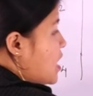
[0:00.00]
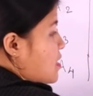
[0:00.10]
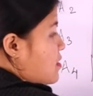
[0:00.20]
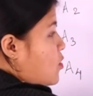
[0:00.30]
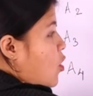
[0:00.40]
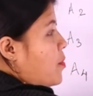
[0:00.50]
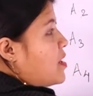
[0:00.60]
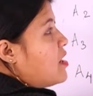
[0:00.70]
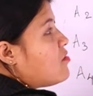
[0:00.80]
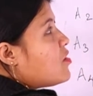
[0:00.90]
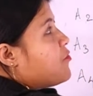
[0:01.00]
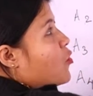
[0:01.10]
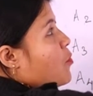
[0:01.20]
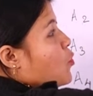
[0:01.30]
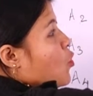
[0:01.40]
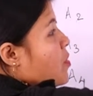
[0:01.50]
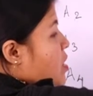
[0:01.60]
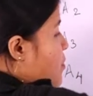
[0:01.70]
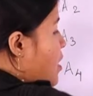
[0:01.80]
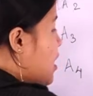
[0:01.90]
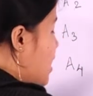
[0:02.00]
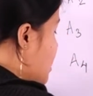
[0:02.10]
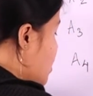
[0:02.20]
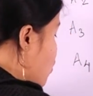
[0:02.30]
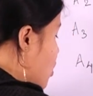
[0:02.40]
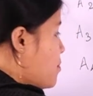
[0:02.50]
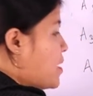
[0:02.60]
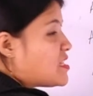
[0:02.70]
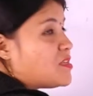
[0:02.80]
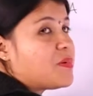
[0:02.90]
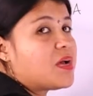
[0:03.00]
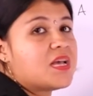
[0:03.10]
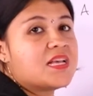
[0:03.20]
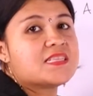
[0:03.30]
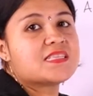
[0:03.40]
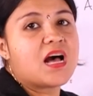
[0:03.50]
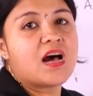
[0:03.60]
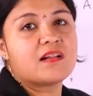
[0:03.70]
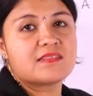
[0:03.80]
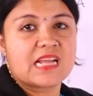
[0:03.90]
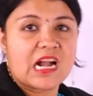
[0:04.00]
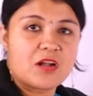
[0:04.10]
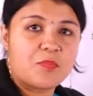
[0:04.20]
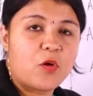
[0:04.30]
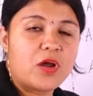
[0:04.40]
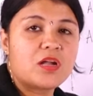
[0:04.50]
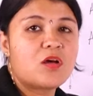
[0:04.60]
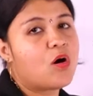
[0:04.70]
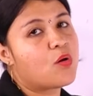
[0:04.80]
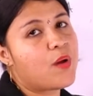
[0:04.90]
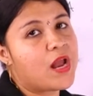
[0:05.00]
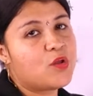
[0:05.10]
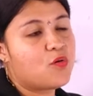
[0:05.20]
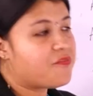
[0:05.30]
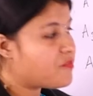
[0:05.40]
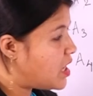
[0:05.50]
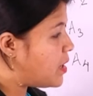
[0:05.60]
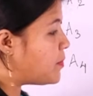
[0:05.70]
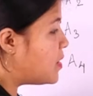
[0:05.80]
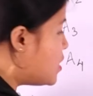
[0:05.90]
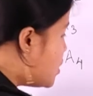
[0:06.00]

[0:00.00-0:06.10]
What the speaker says: The common entry from row minima and column maxima is our saddle point or value of game.